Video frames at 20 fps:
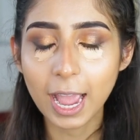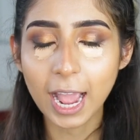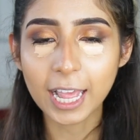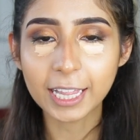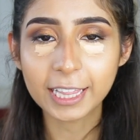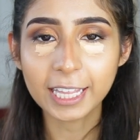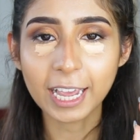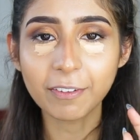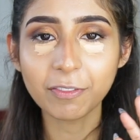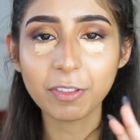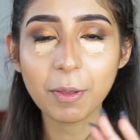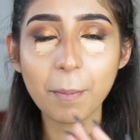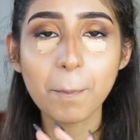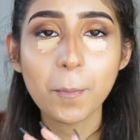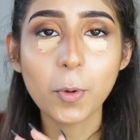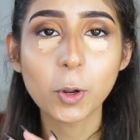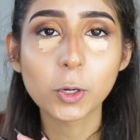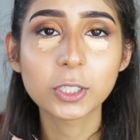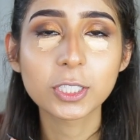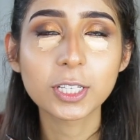And they have the
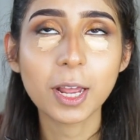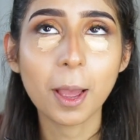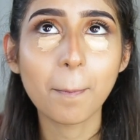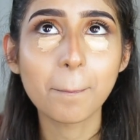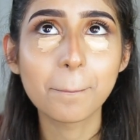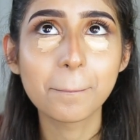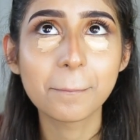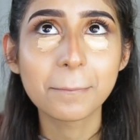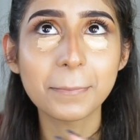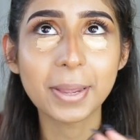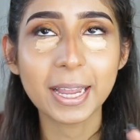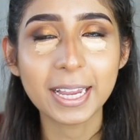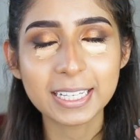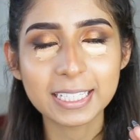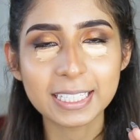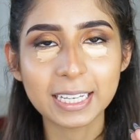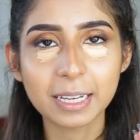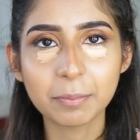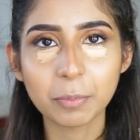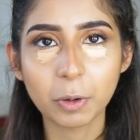most
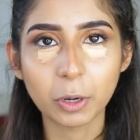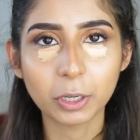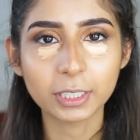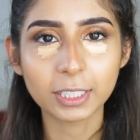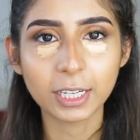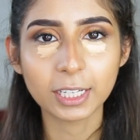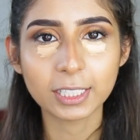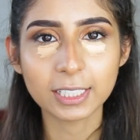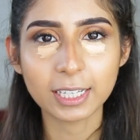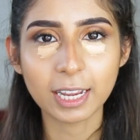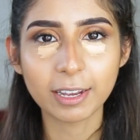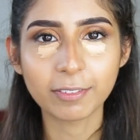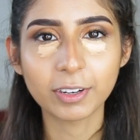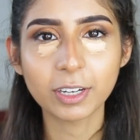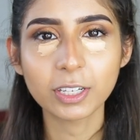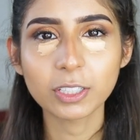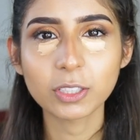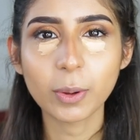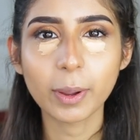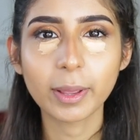amazing podcast
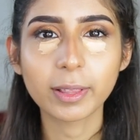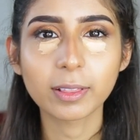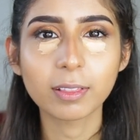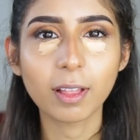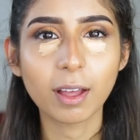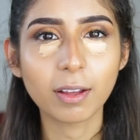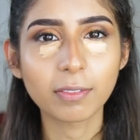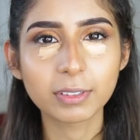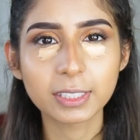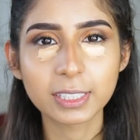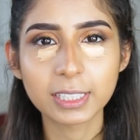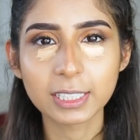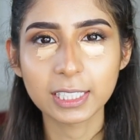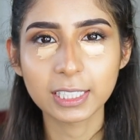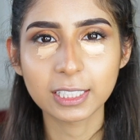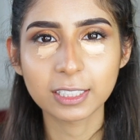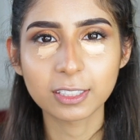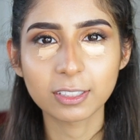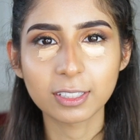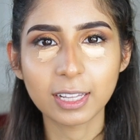ever, so I love
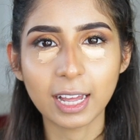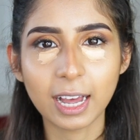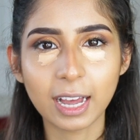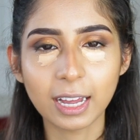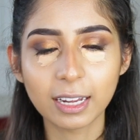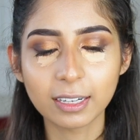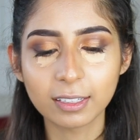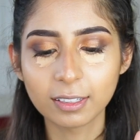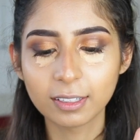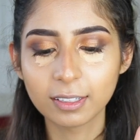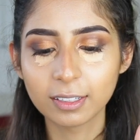listening to that